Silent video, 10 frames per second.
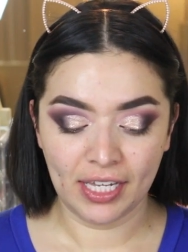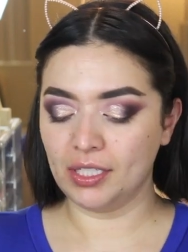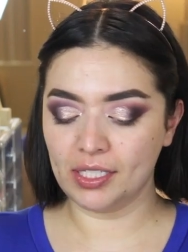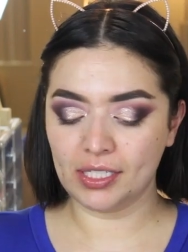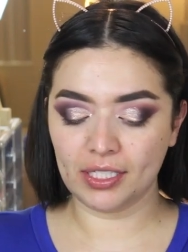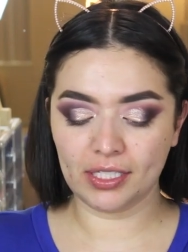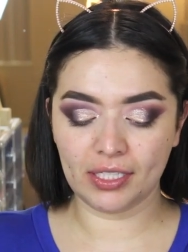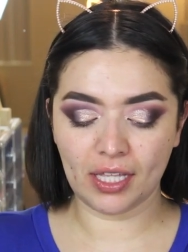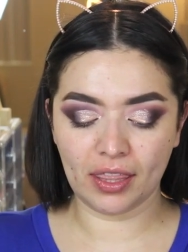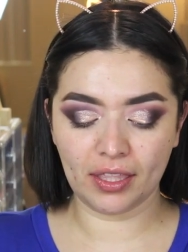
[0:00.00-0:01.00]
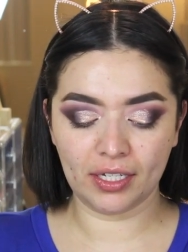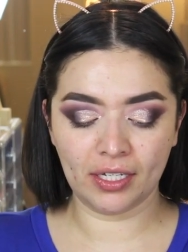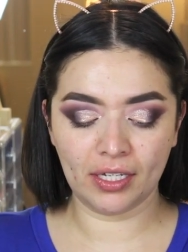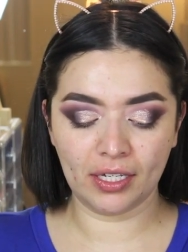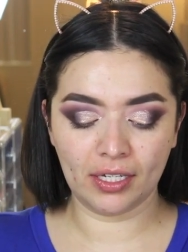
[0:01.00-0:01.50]
This is
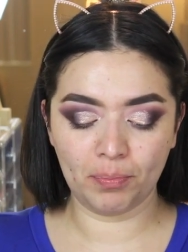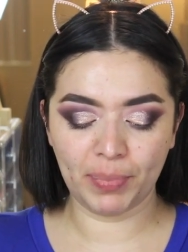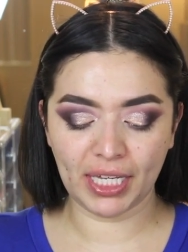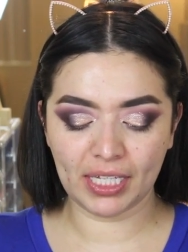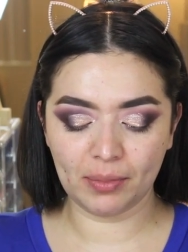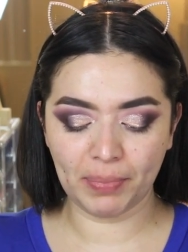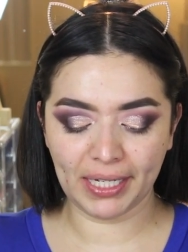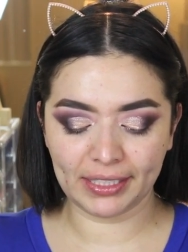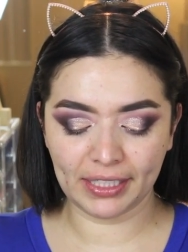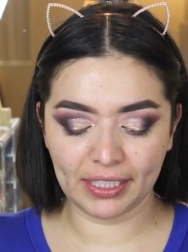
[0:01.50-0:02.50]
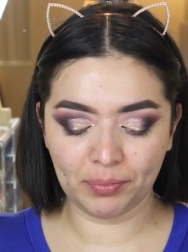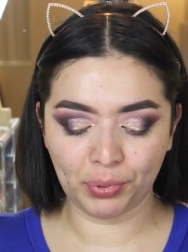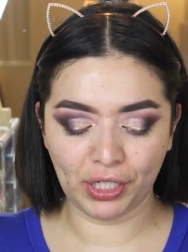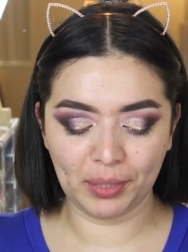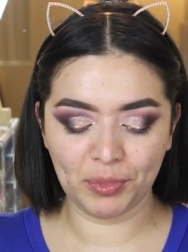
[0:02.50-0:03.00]
the Becca Backlight
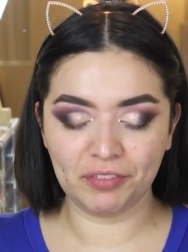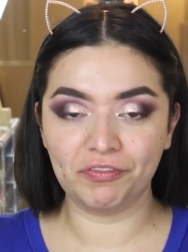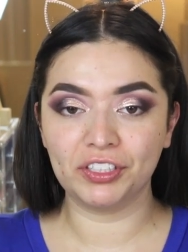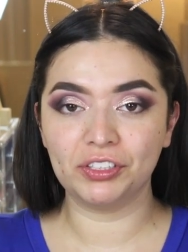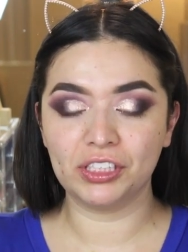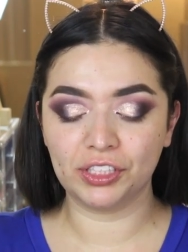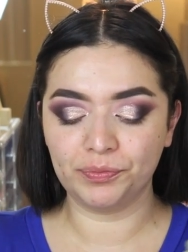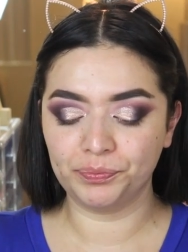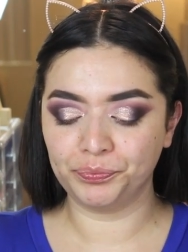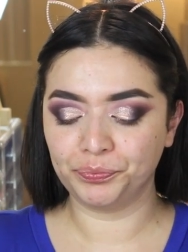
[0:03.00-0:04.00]
Priming Filter.